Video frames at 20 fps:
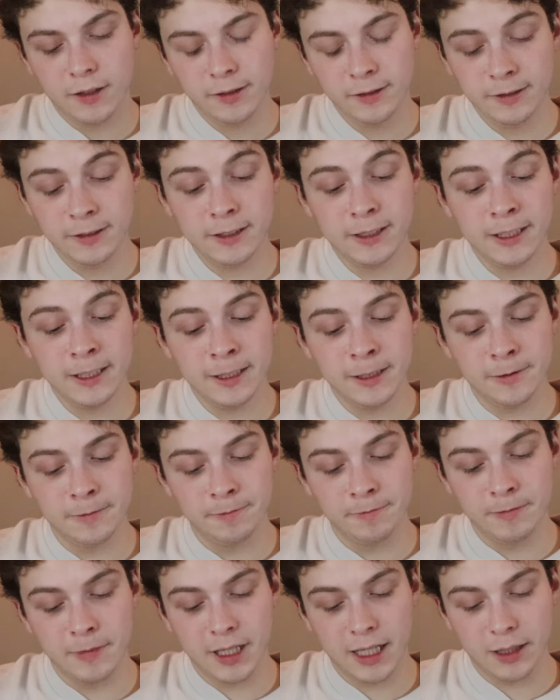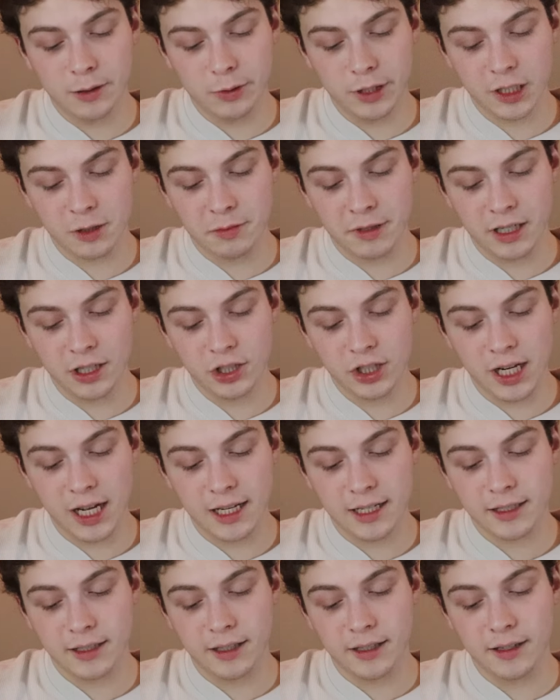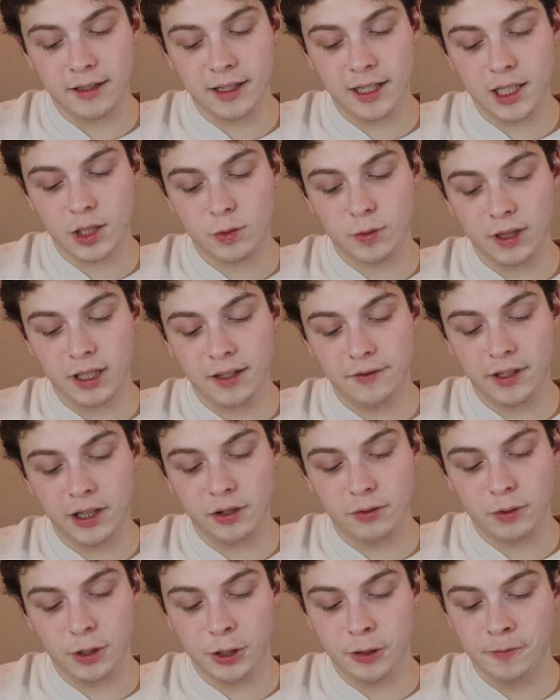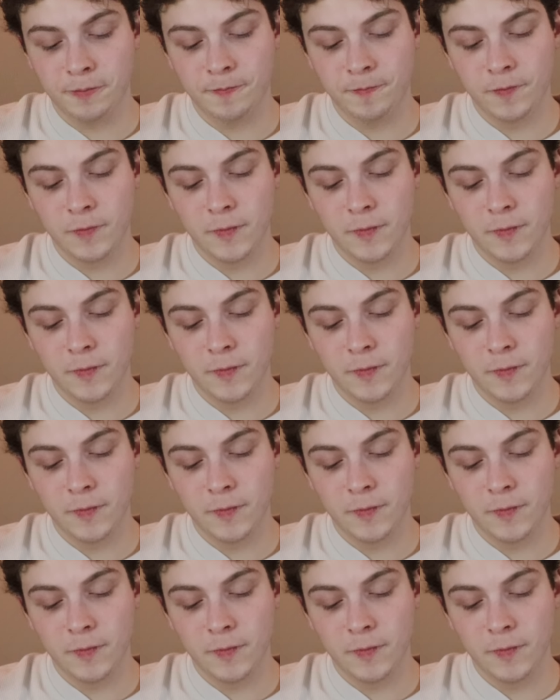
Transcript: I whisper to Jocelyn as we're leaving the room.